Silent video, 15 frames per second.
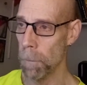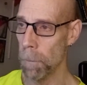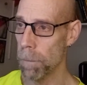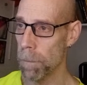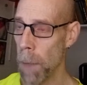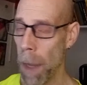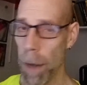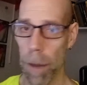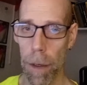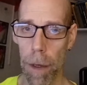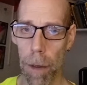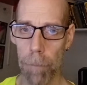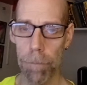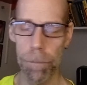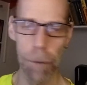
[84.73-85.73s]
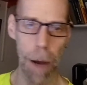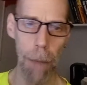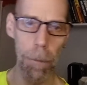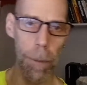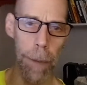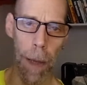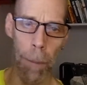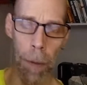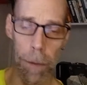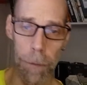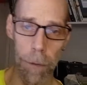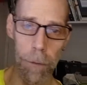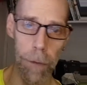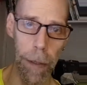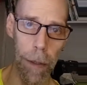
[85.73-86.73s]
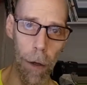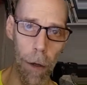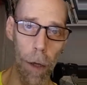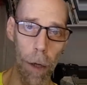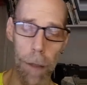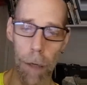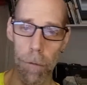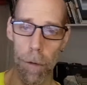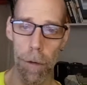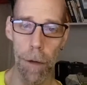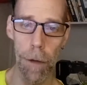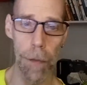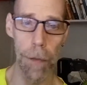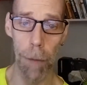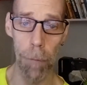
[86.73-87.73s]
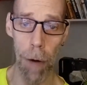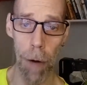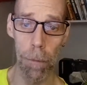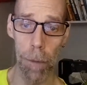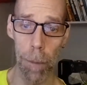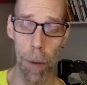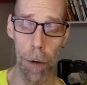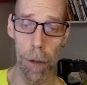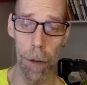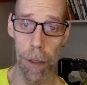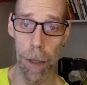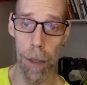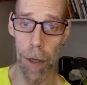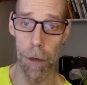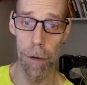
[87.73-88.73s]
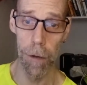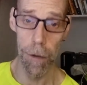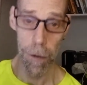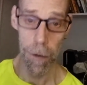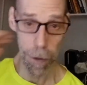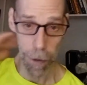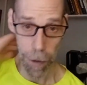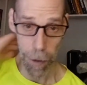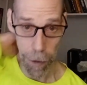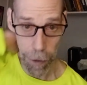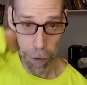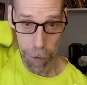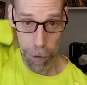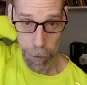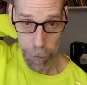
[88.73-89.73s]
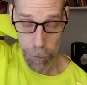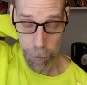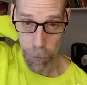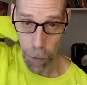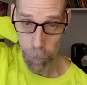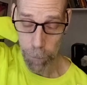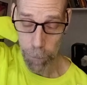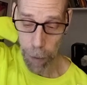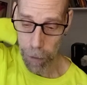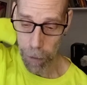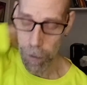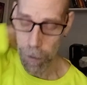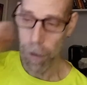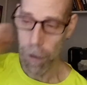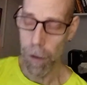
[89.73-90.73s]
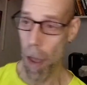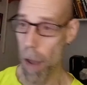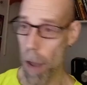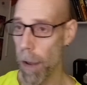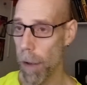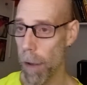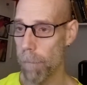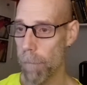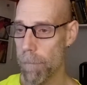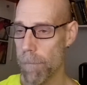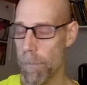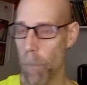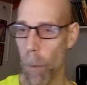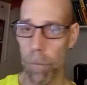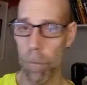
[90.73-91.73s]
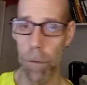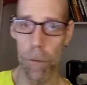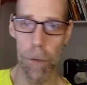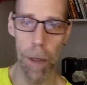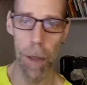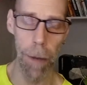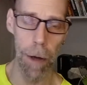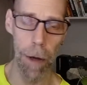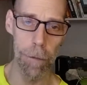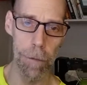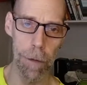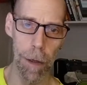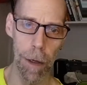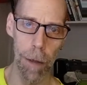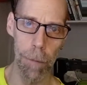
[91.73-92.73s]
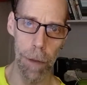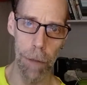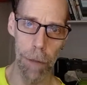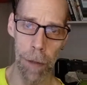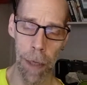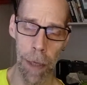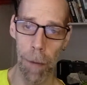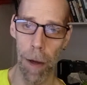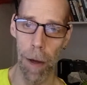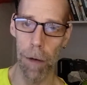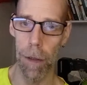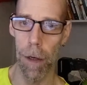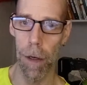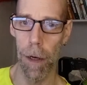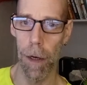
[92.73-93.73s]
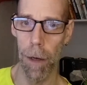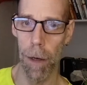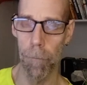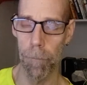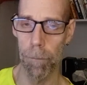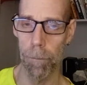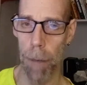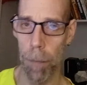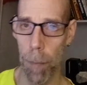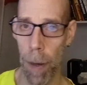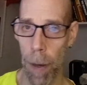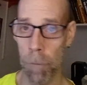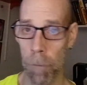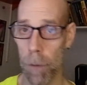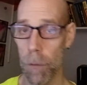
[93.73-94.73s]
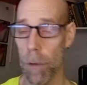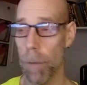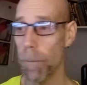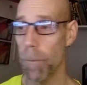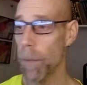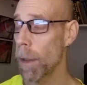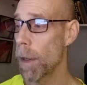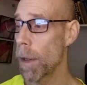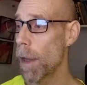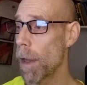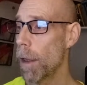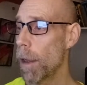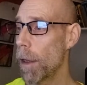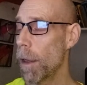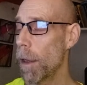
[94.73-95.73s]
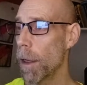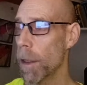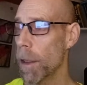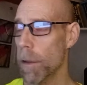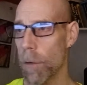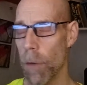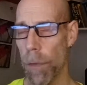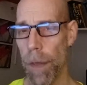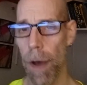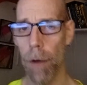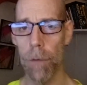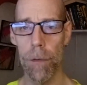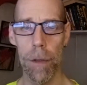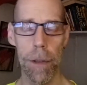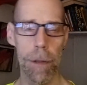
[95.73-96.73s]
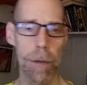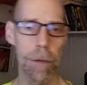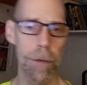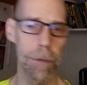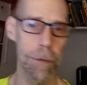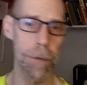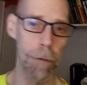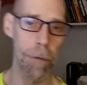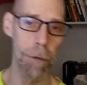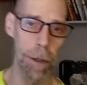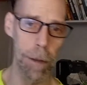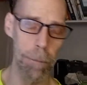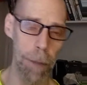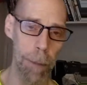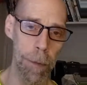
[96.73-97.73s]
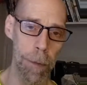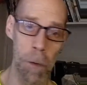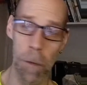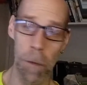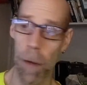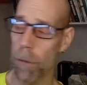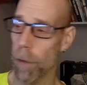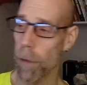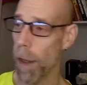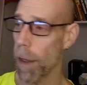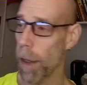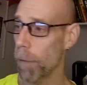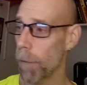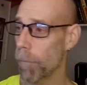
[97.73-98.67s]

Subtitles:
yeah, probably I bought this in hardcover, and then I probably bought it again in softback when it first came out. I believe it came out paperback version 2007, maybe 2008.